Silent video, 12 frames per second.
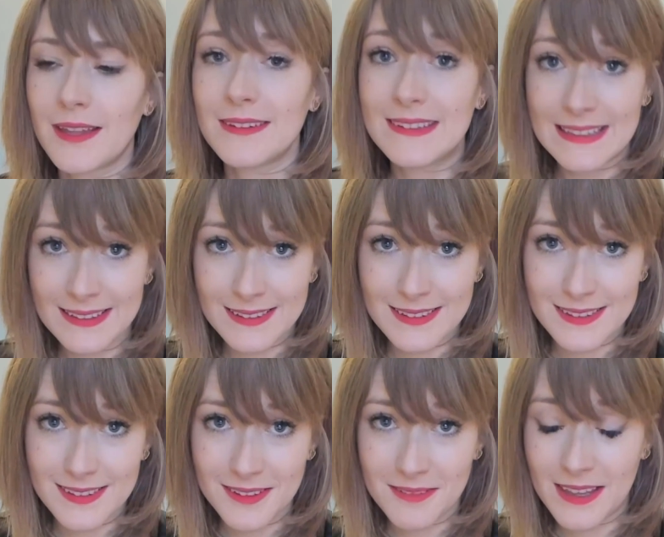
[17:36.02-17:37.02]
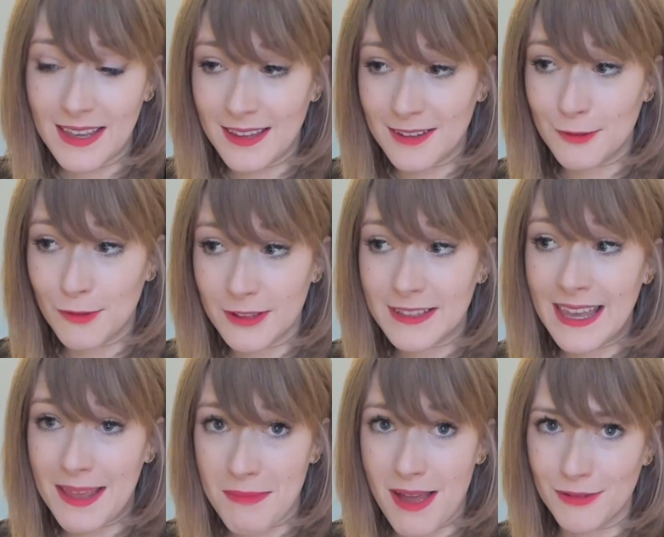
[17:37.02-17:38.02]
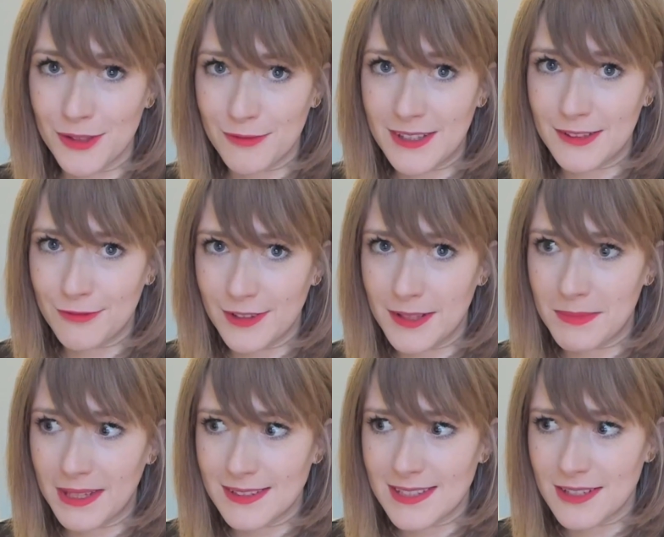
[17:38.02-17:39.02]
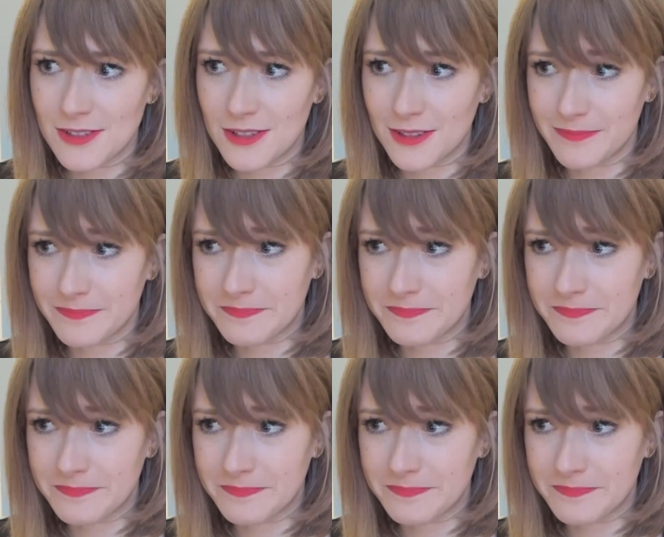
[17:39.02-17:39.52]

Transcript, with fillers: This is what came out of that filming session.